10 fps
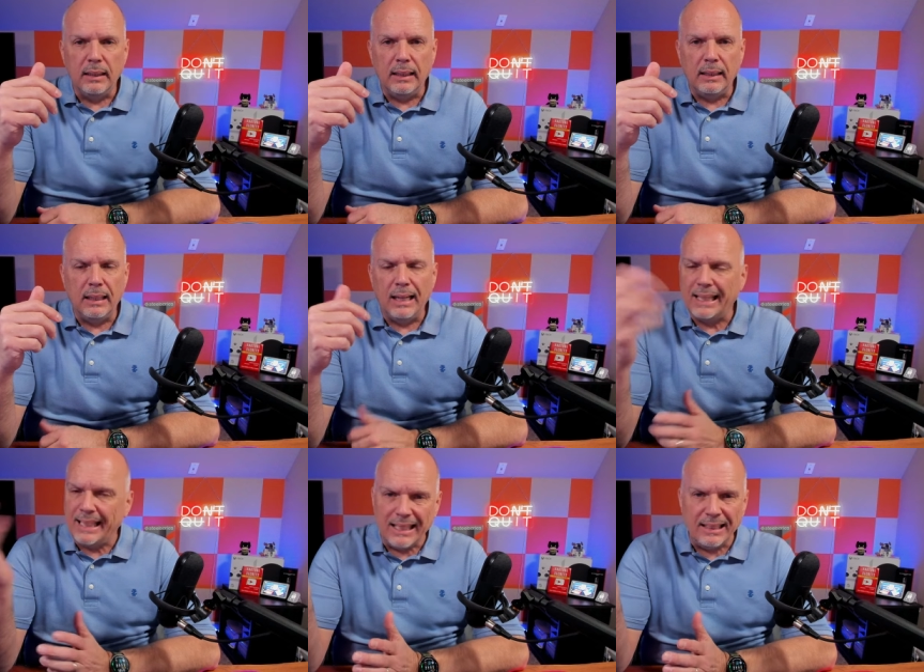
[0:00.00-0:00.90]
Uh,
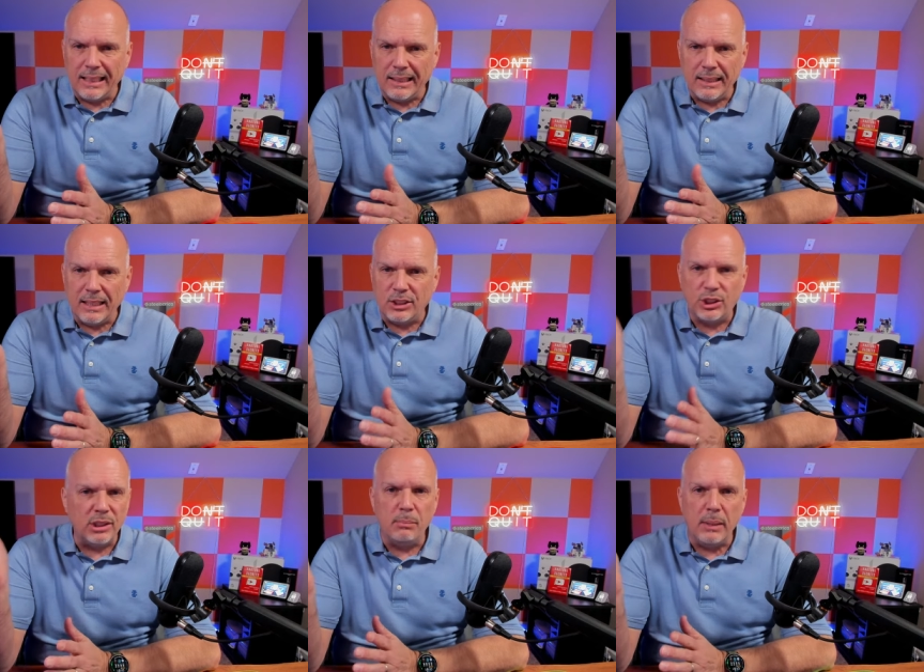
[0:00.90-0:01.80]
again, it
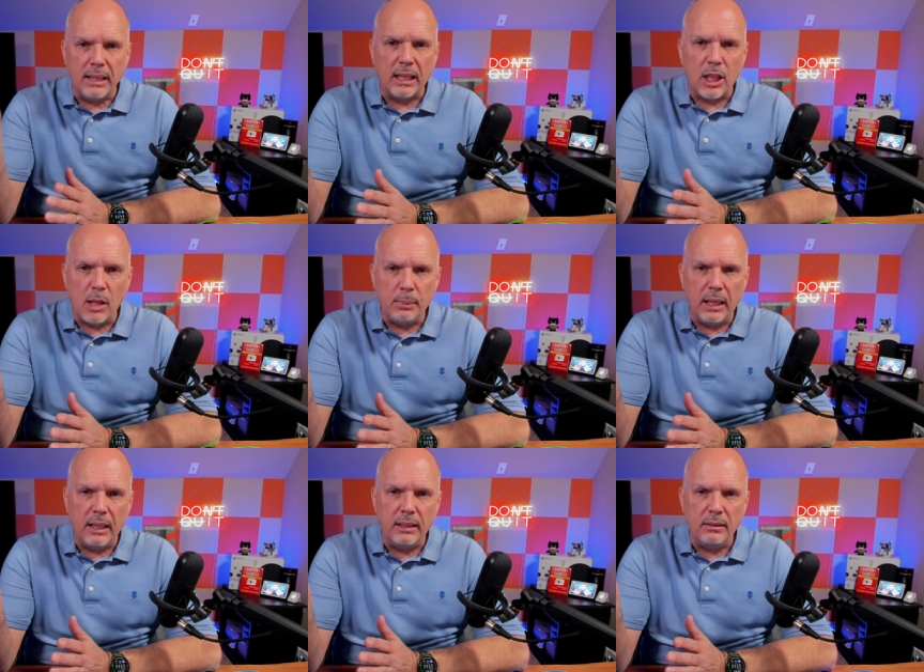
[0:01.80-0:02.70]
shouldn't be that
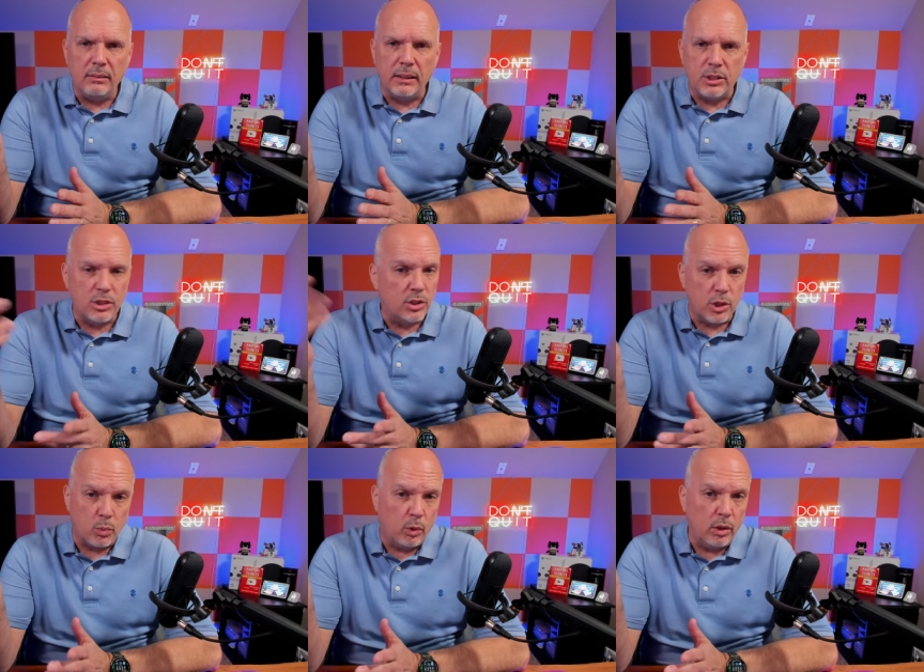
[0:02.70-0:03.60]
complicated. It should
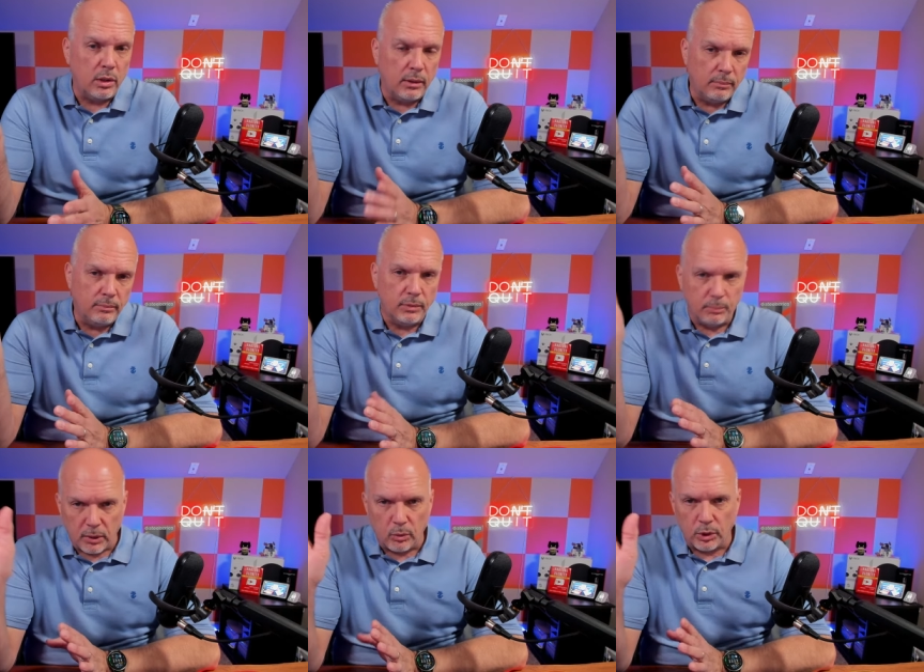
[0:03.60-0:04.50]
just work,
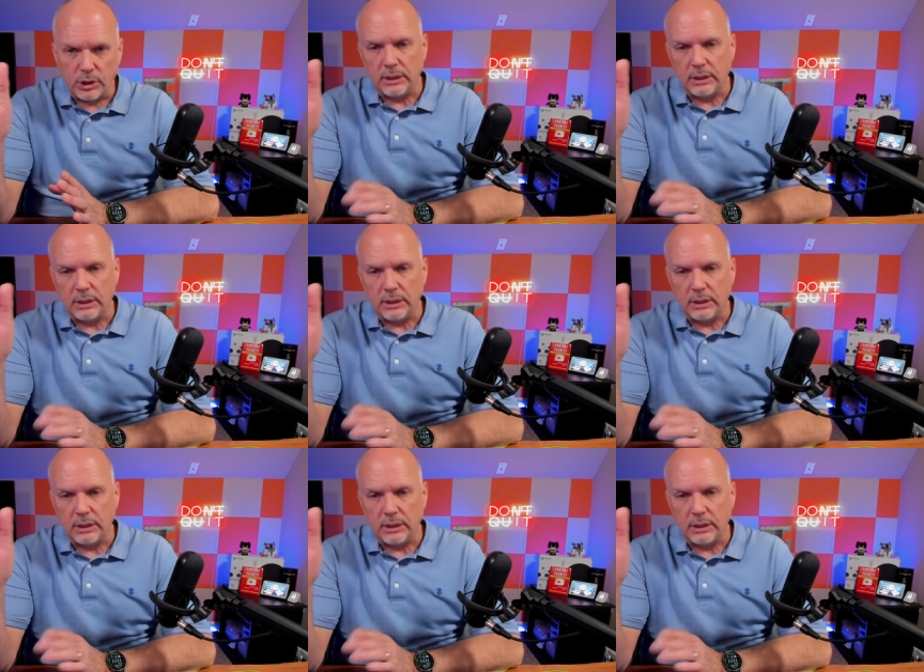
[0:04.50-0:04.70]
but we'll